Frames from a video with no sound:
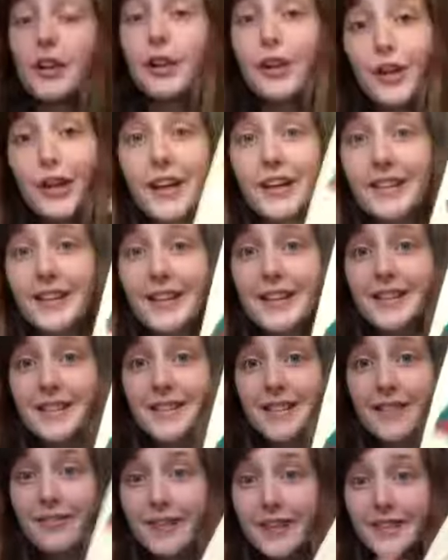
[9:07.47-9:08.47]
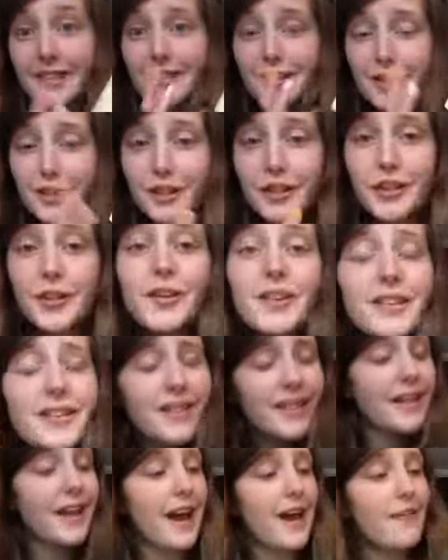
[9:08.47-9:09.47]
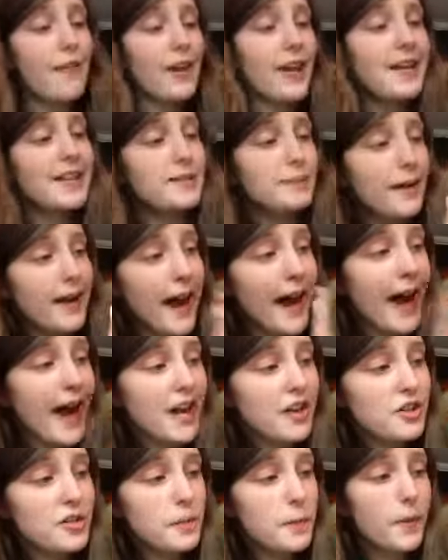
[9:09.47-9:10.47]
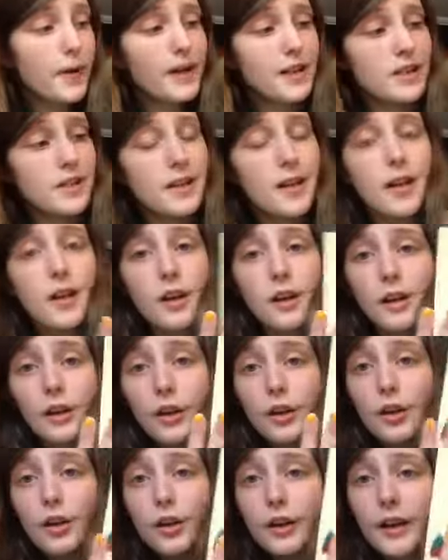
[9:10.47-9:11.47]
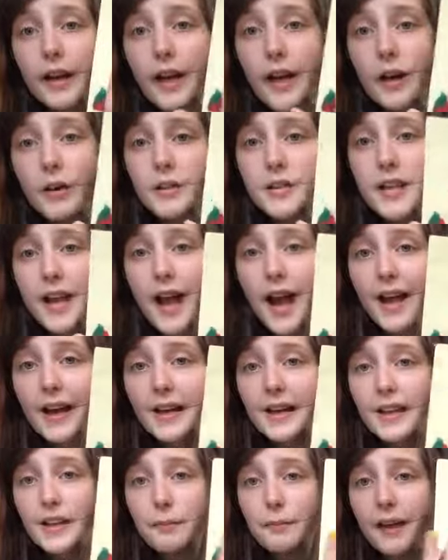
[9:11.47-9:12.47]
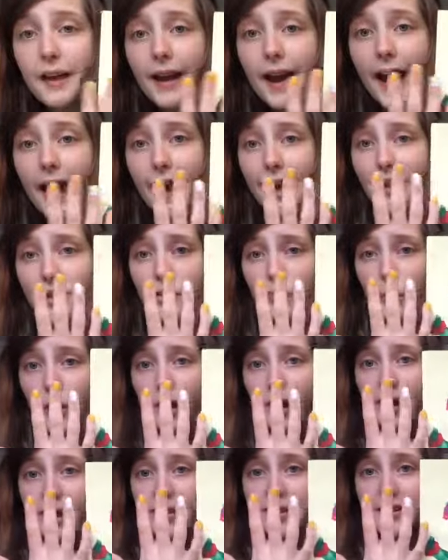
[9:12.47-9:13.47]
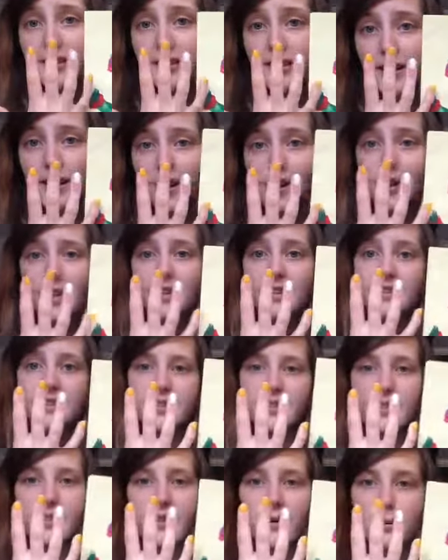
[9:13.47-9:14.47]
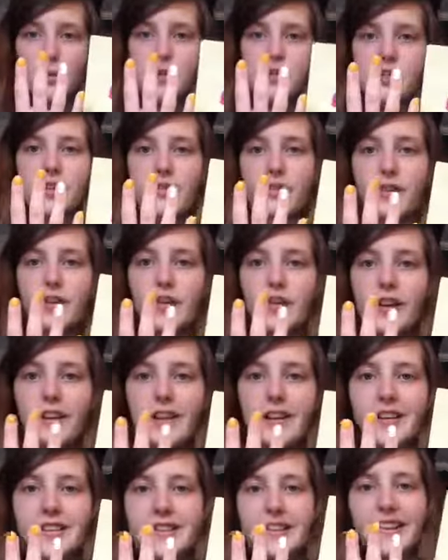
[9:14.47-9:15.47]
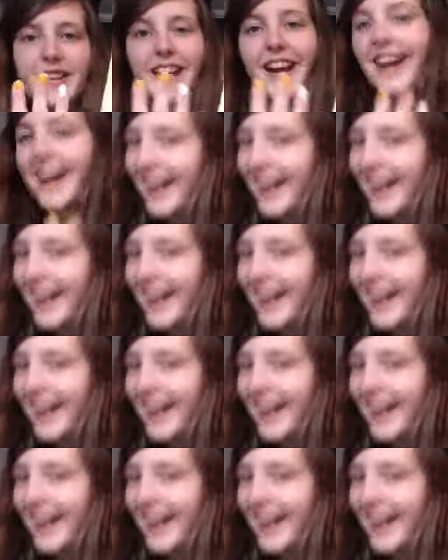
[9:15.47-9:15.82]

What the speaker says: Look at this! This is the cutest thing ever! It's my handprint! Look how tiny my hand was! It's not that much different really, is it?